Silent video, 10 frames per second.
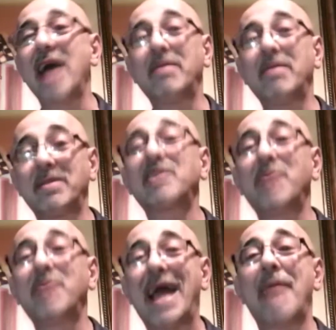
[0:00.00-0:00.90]
This will
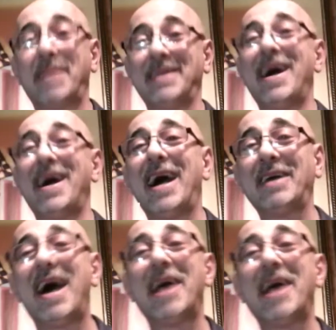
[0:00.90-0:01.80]
happen.
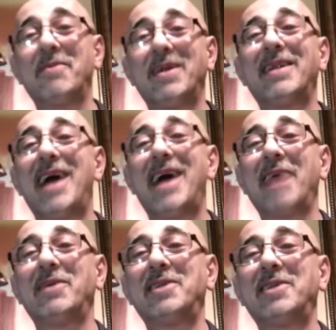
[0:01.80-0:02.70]
I will
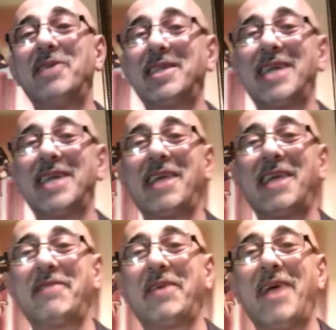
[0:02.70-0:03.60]
do this. I just gotta
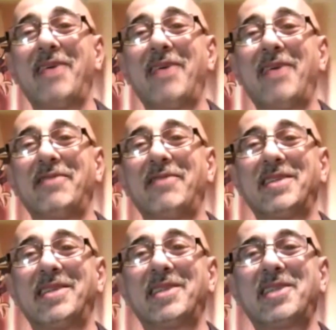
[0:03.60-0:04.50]
figure out if it's this
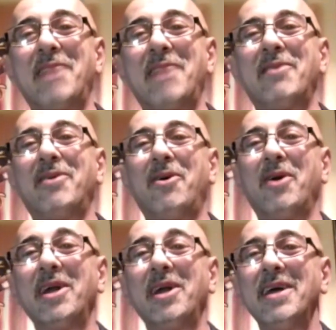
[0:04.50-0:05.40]
summer or
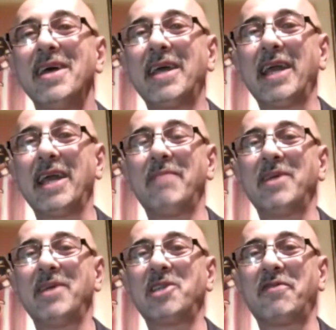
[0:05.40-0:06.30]
get a bunch
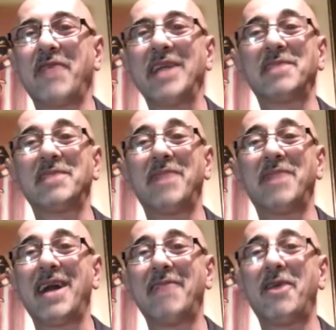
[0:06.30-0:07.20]
of friends. But I've
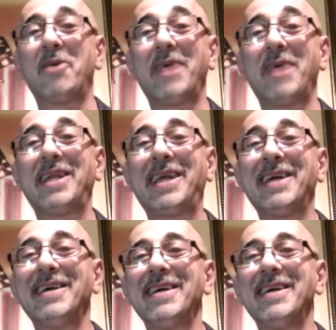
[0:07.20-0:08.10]
already
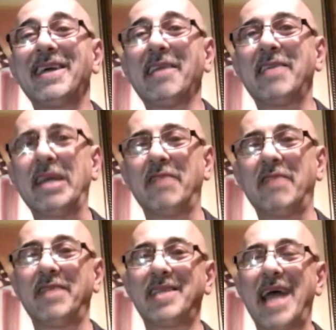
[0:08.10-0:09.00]
can think of this
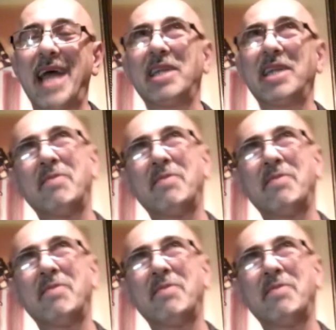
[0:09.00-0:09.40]
actually more